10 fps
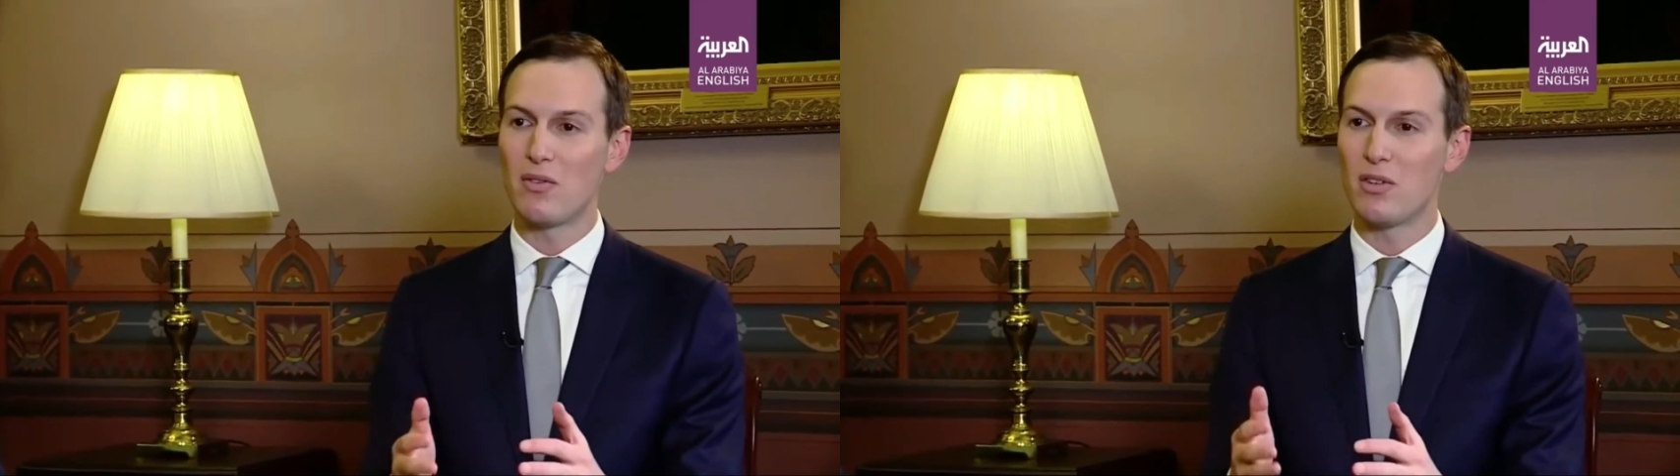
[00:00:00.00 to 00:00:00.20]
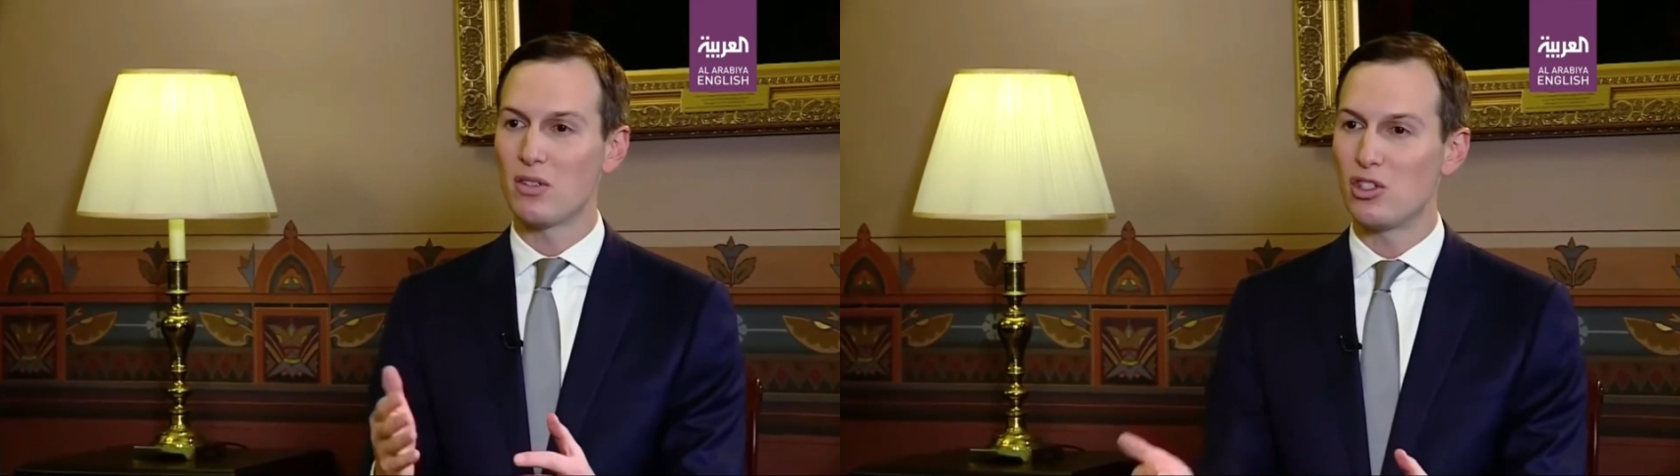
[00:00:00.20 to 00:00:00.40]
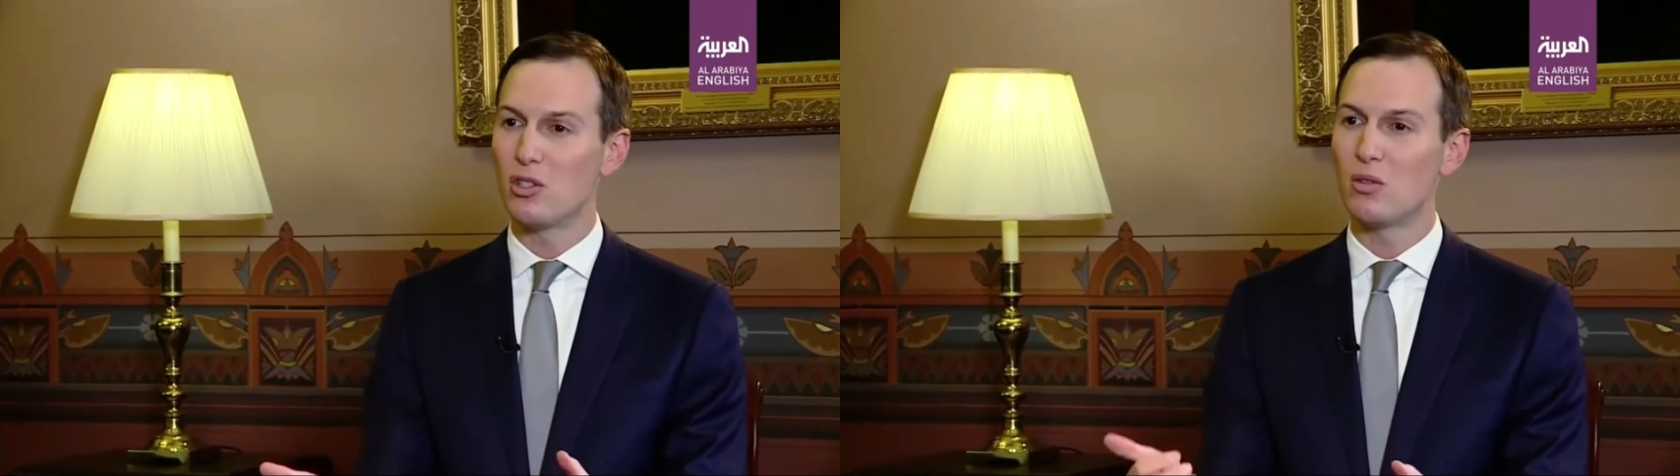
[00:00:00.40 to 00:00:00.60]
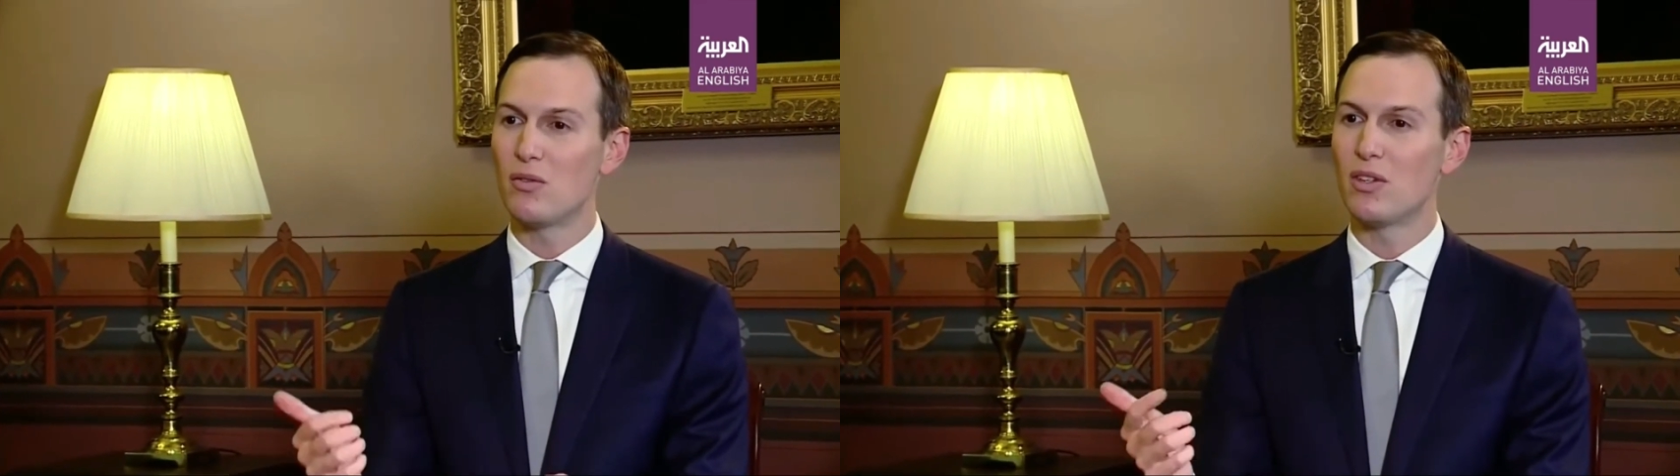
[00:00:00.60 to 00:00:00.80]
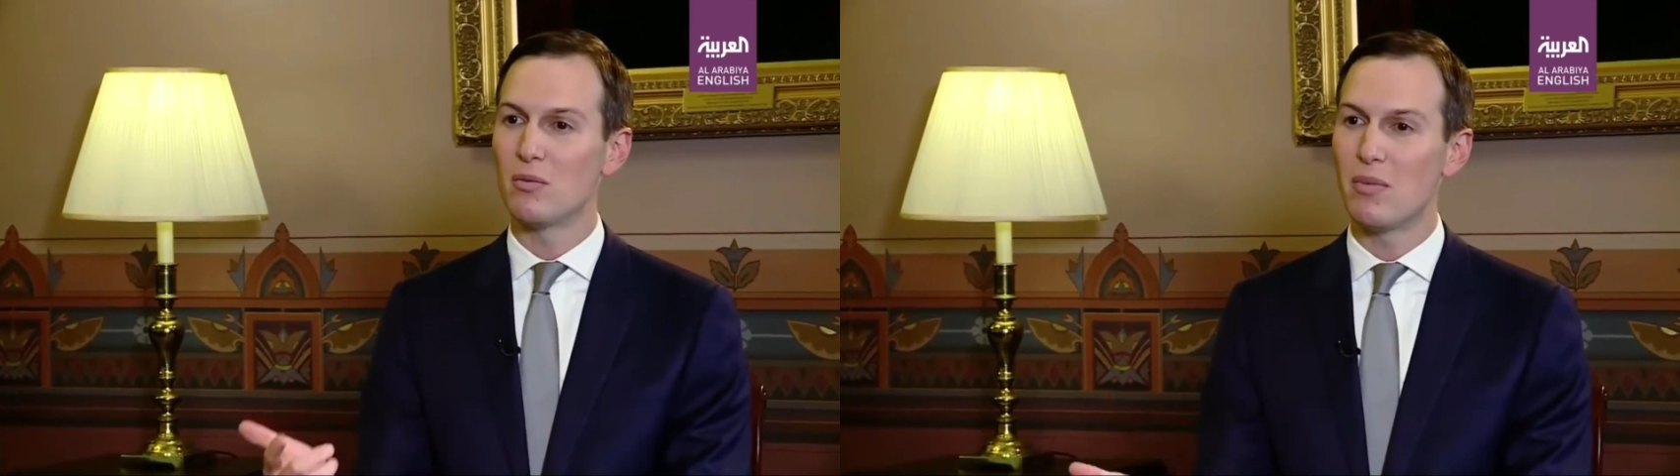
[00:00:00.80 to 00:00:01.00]
If you're a Jew,
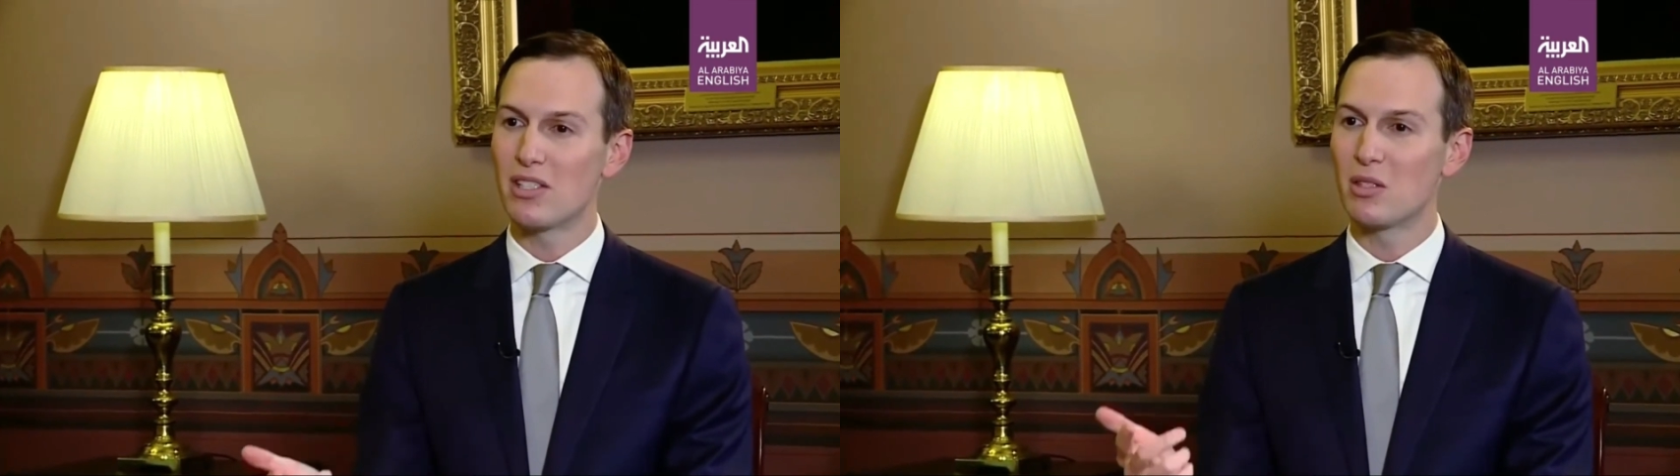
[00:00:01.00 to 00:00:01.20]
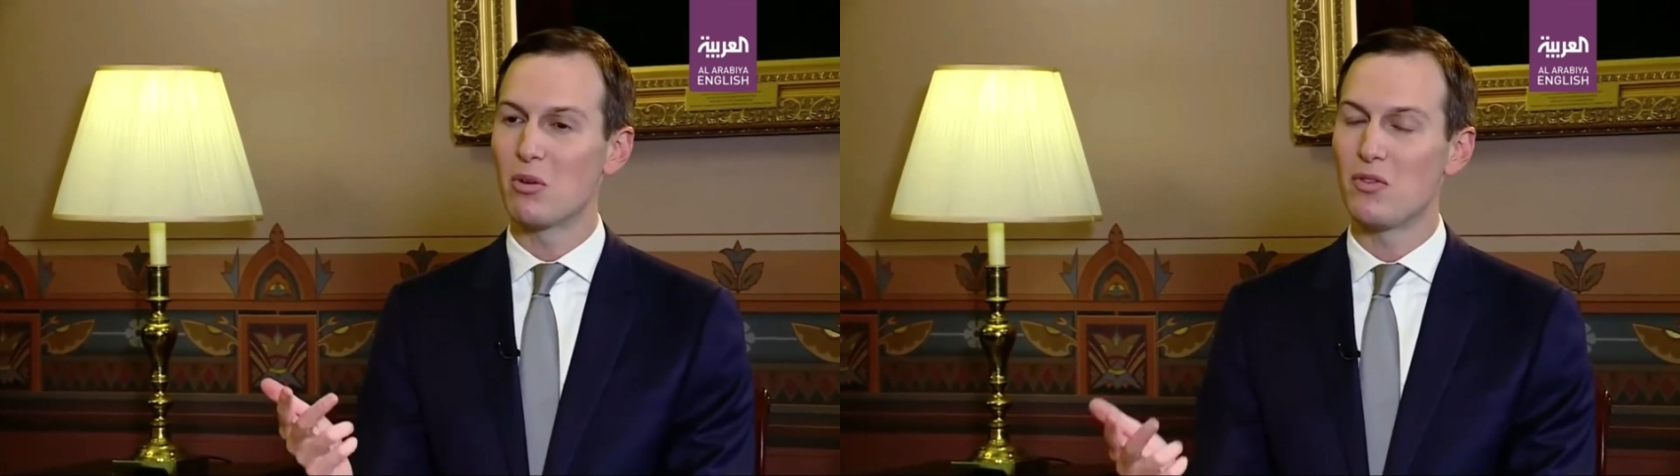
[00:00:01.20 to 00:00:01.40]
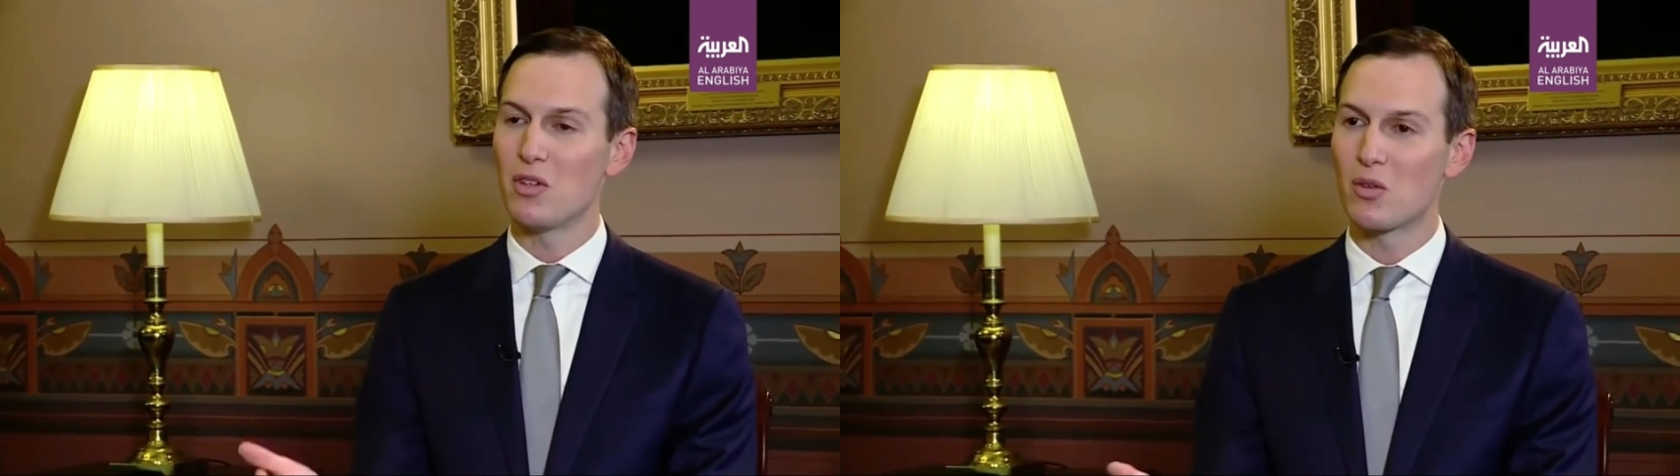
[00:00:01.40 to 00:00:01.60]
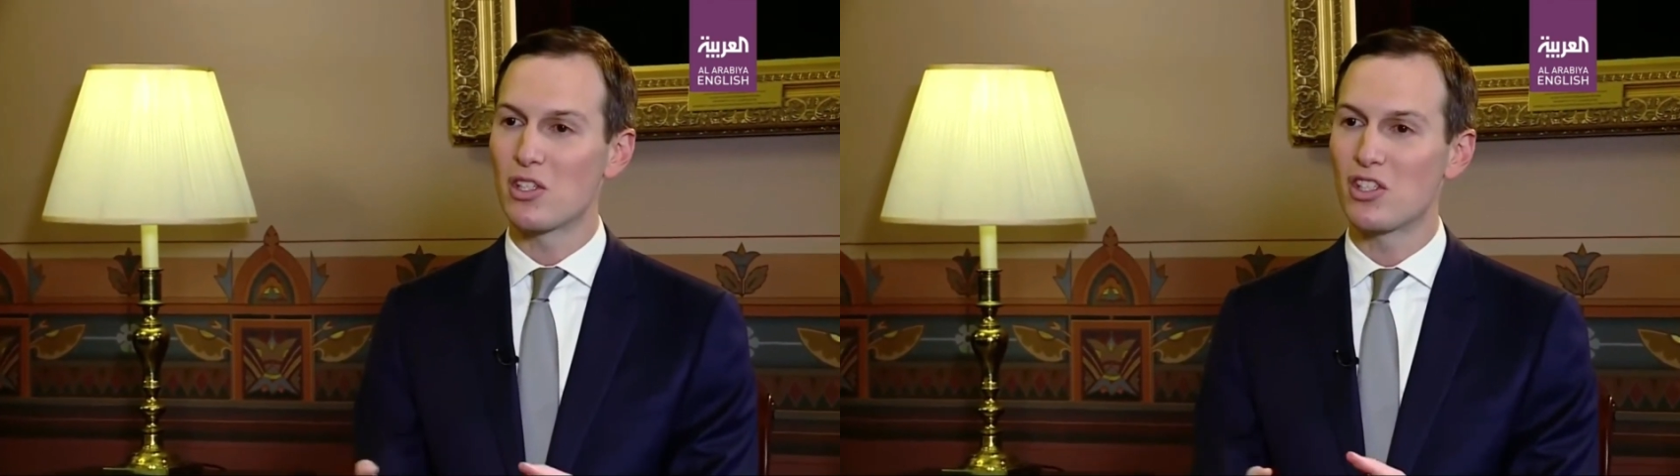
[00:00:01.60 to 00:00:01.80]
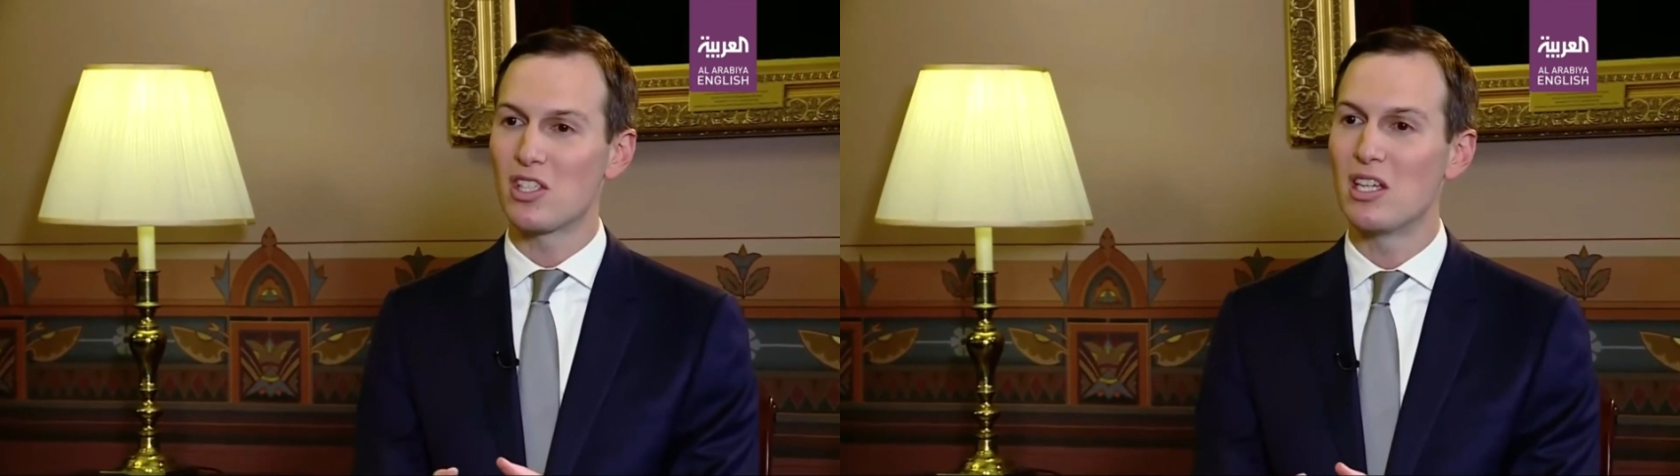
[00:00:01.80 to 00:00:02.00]
if you're a Muslim, if you're a
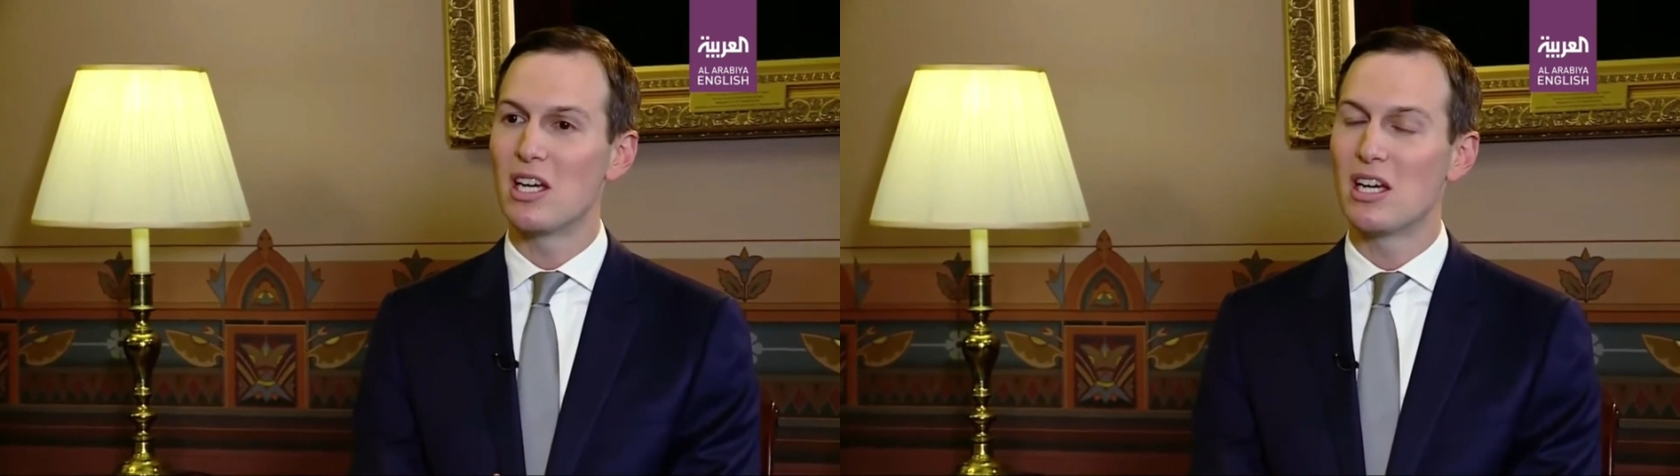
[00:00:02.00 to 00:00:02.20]
Christian,